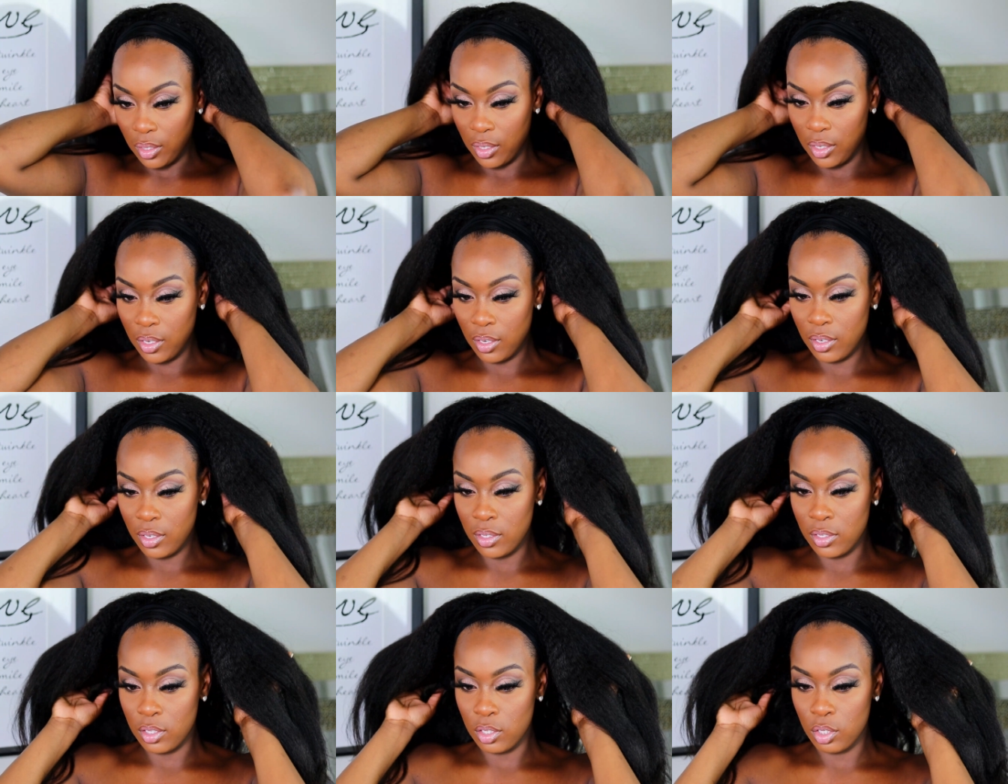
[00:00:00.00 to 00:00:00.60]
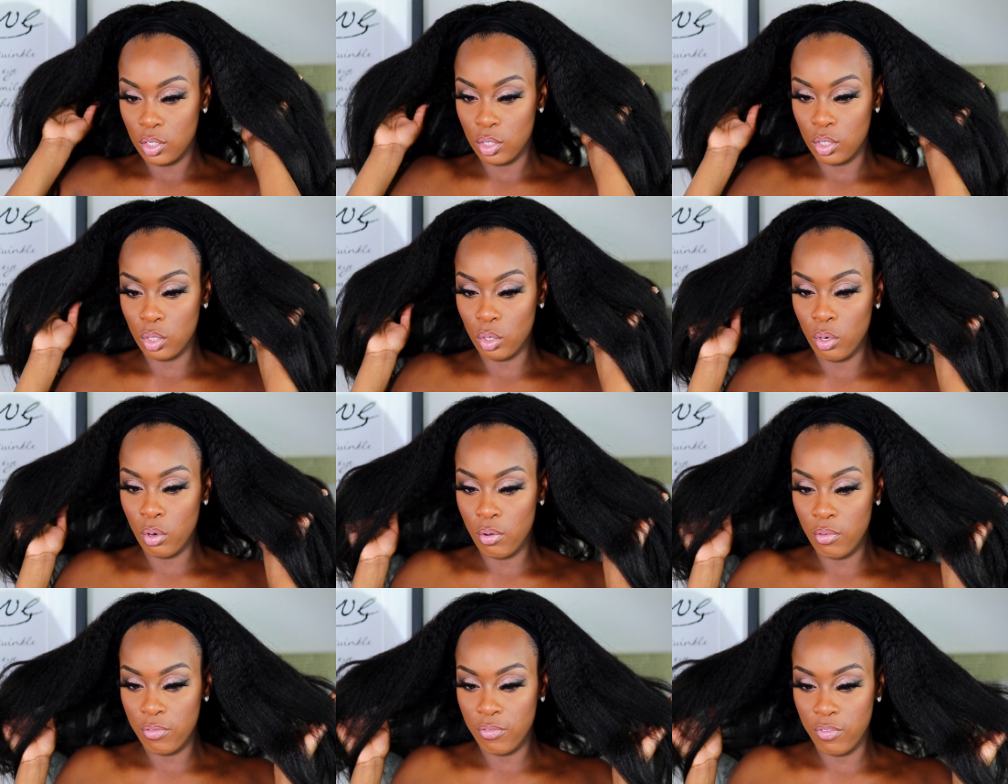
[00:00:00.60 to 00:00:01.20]
The hair is
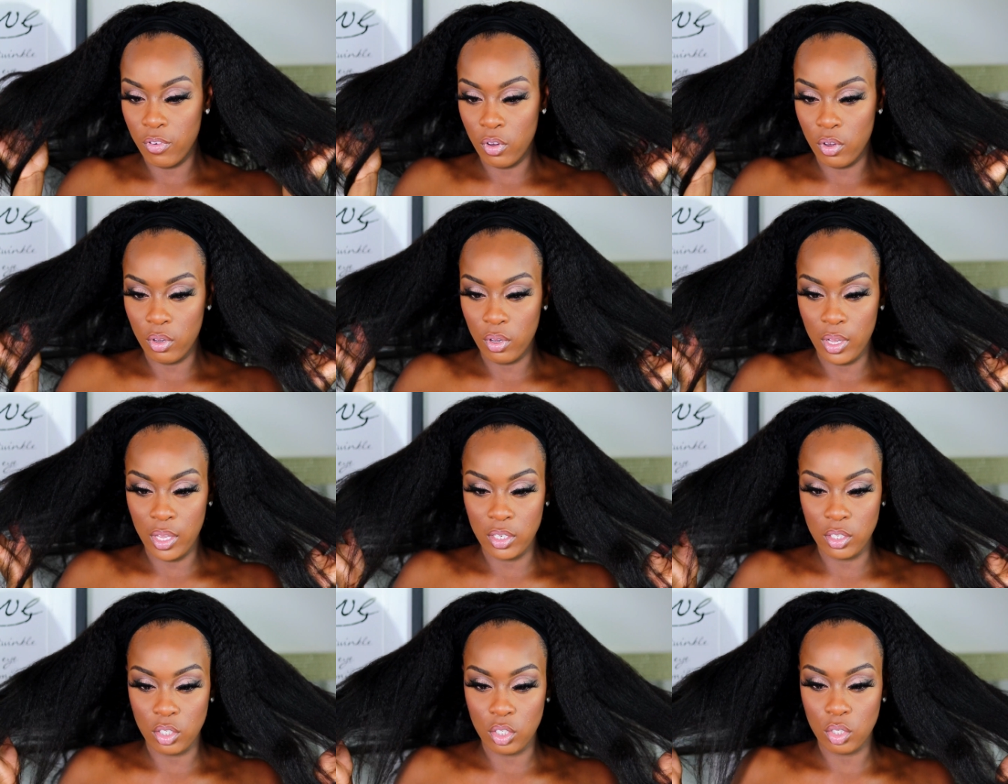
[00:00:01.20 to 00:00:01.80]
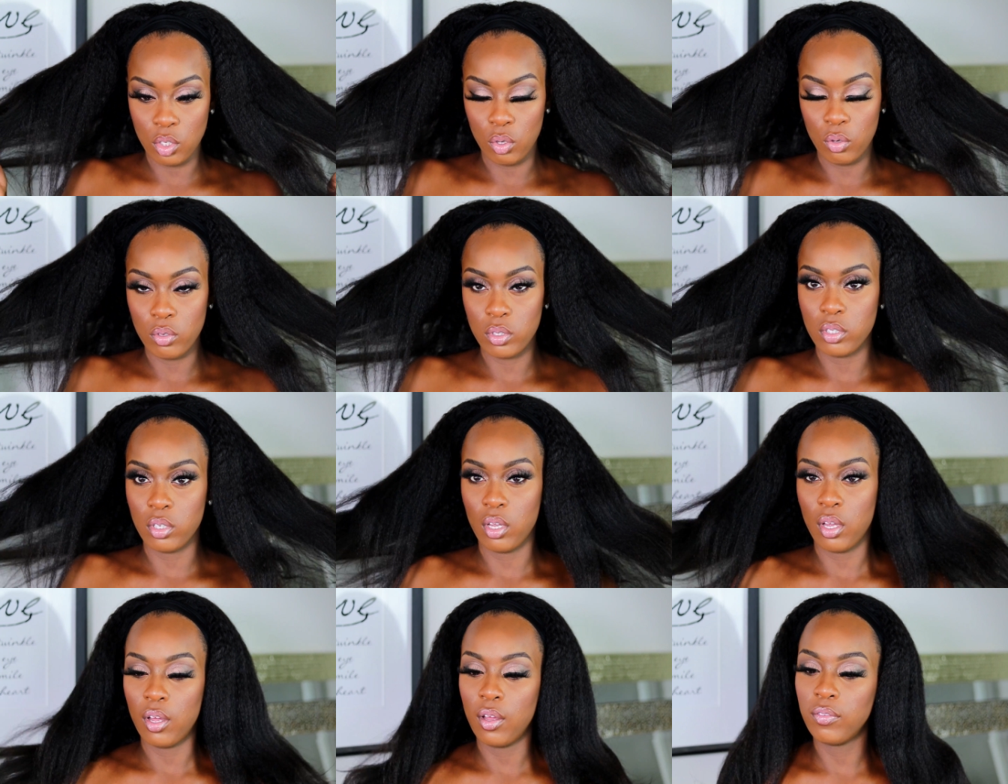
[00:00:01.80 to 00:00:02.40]
so full and so
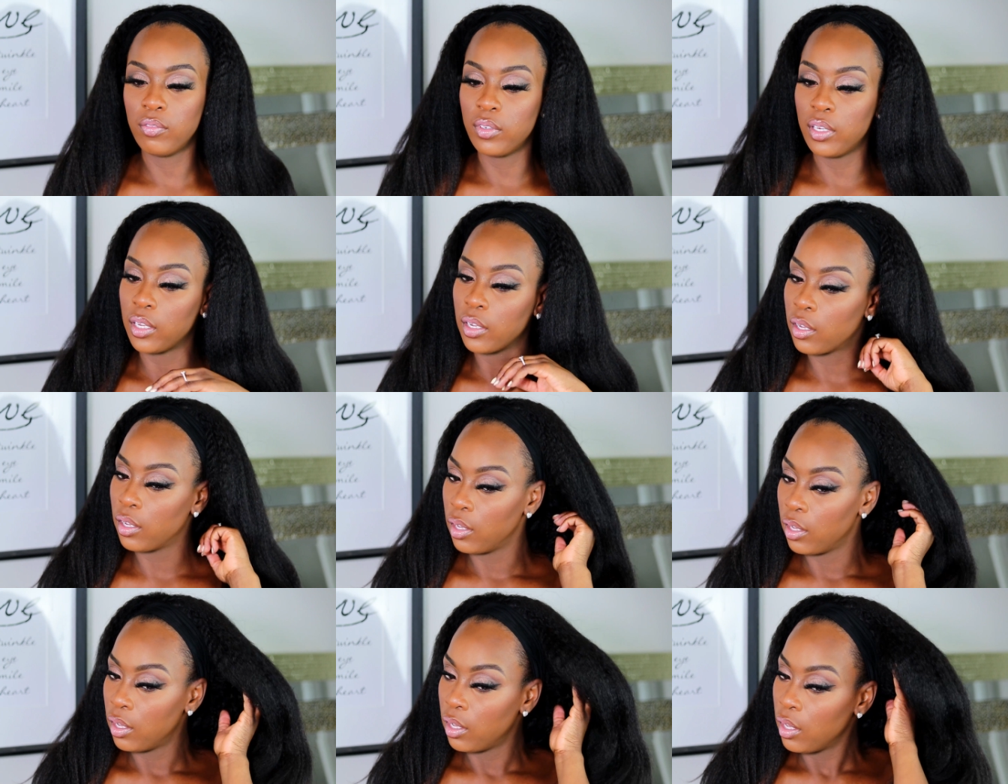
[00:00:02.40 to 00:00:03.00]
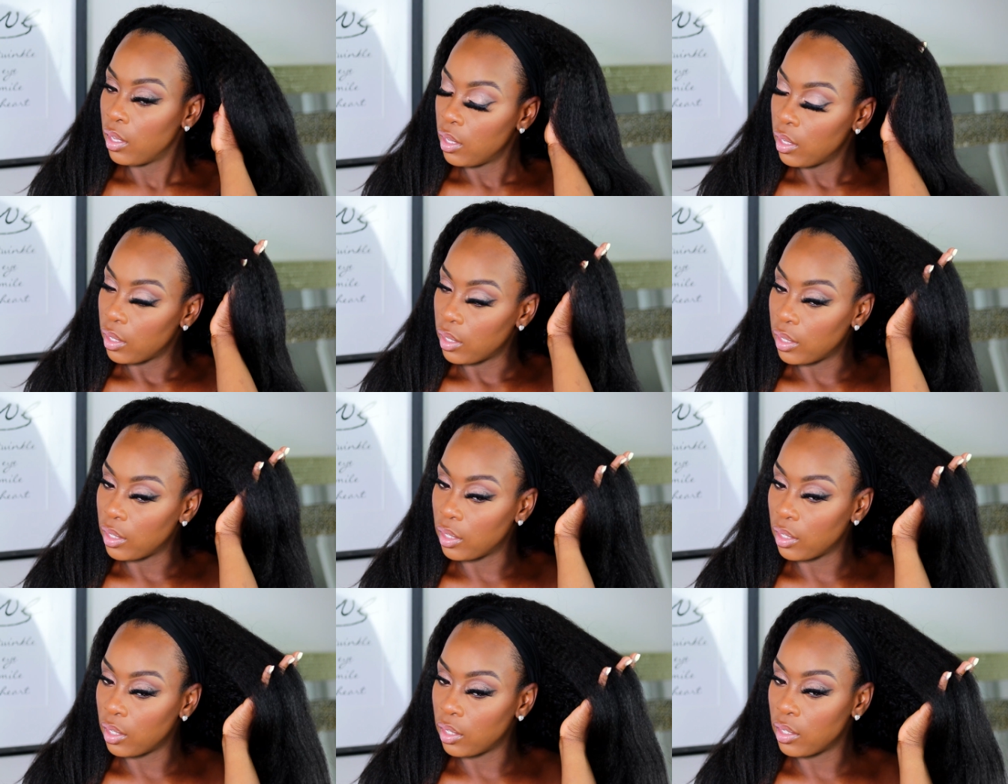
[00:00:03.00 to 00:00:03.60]
soft. Like
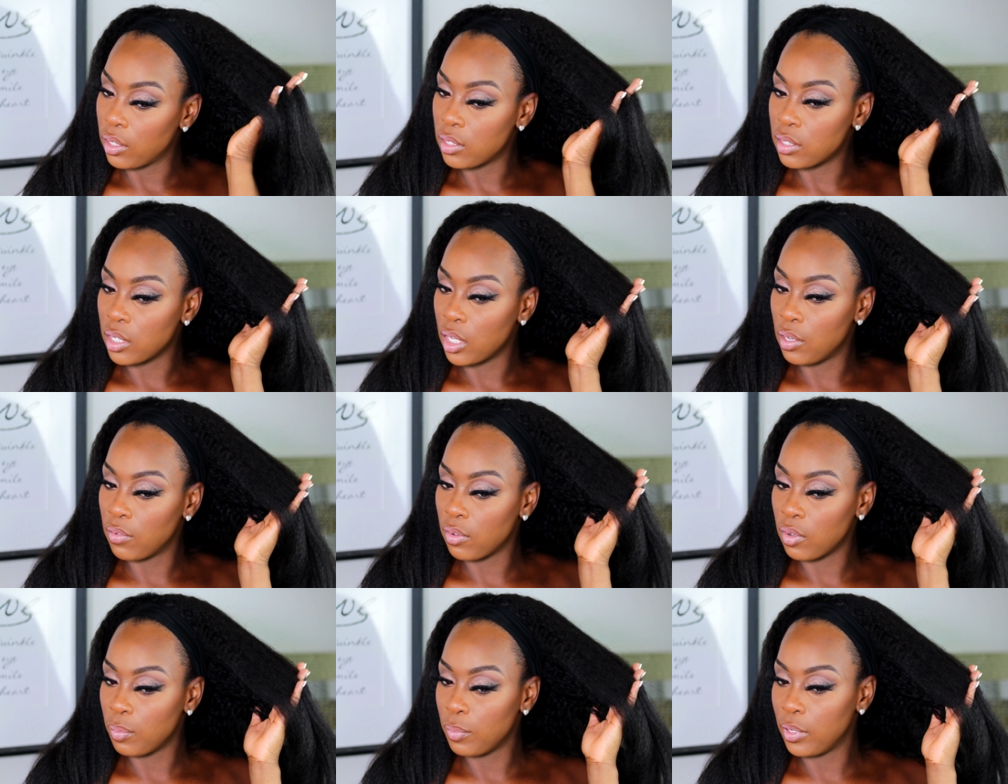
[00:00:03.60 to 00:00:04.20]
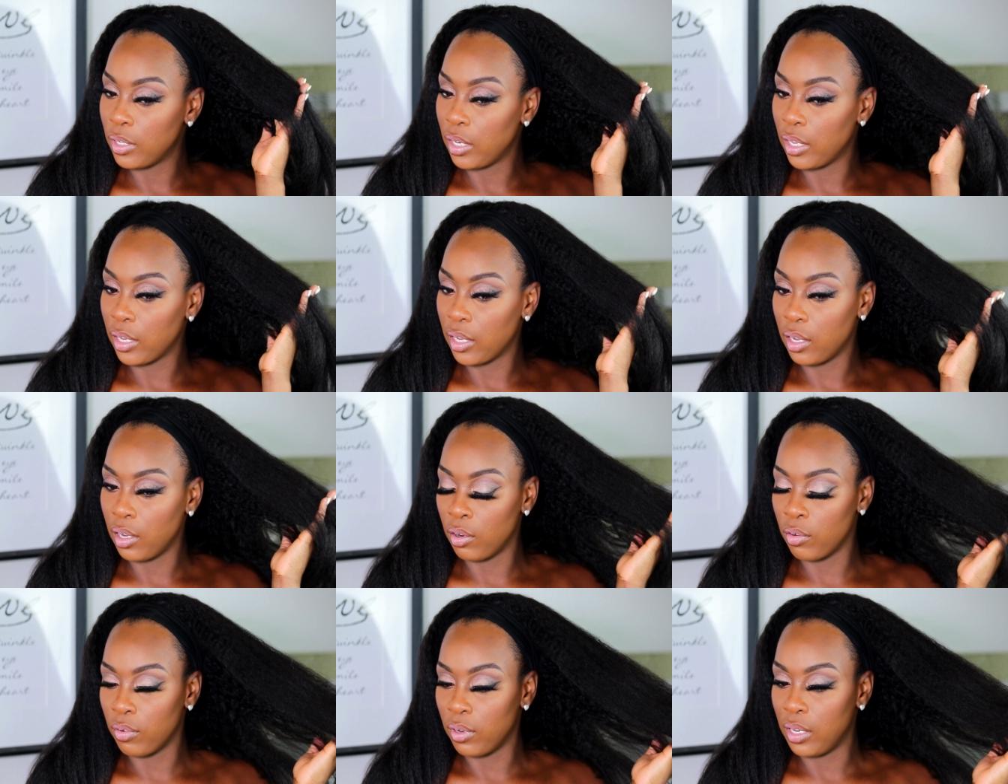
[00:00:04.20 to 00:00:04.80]
it, it's giving me like
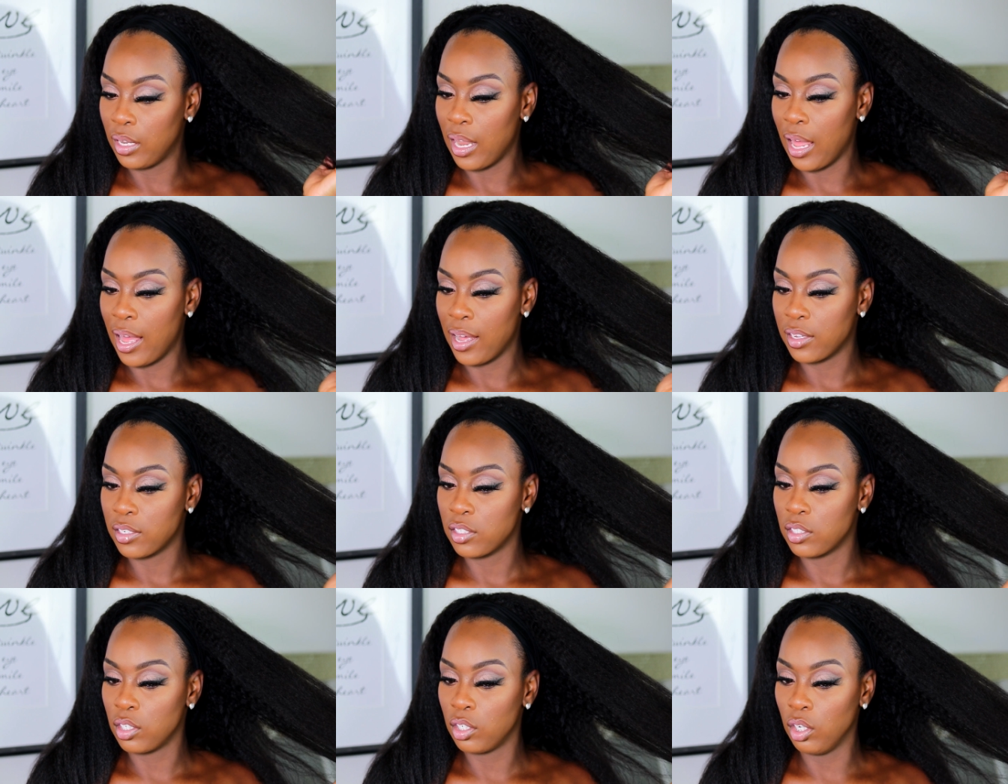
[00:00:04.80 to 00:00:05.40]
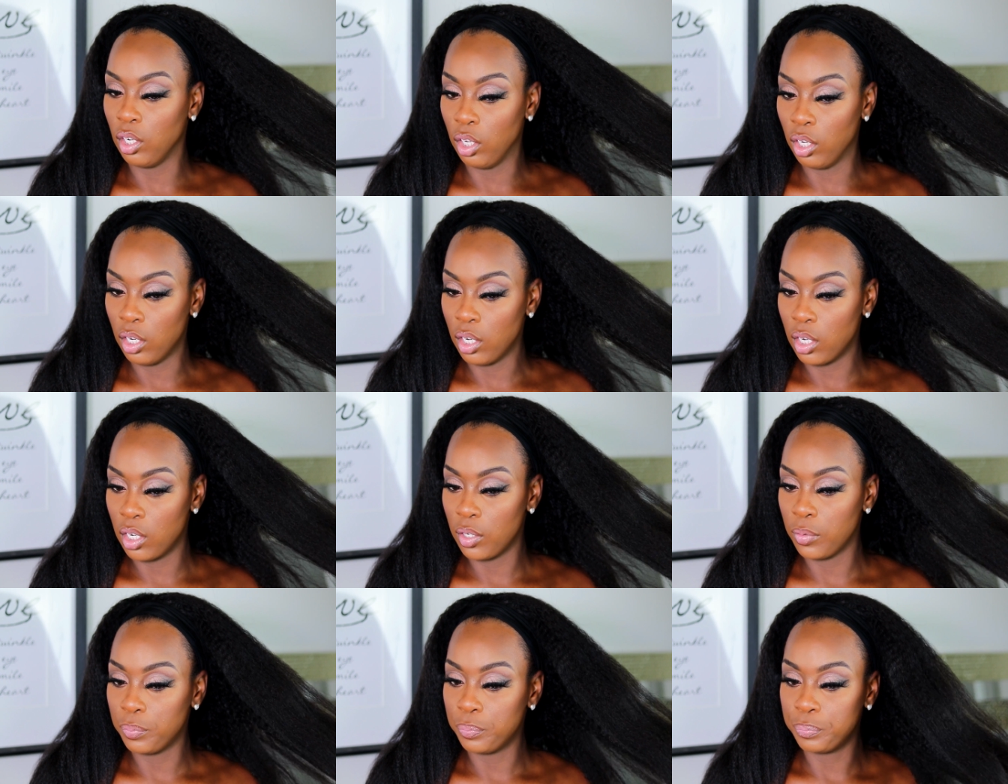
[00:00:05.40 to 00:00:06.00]
a relaxed
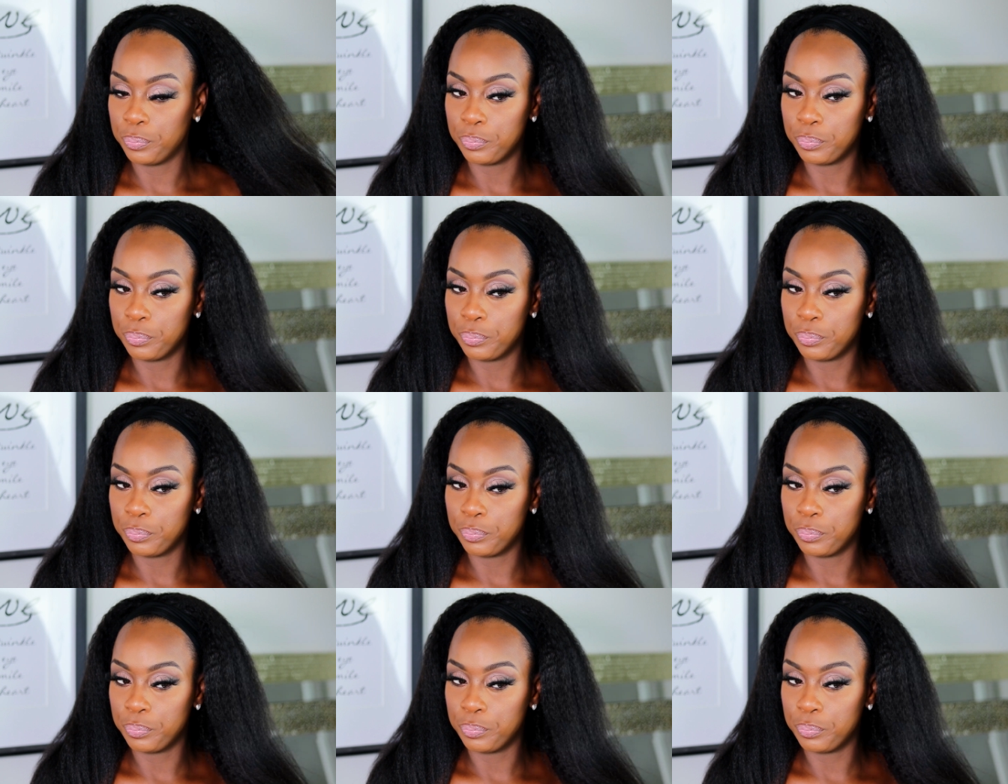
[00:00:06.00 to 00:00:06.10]
look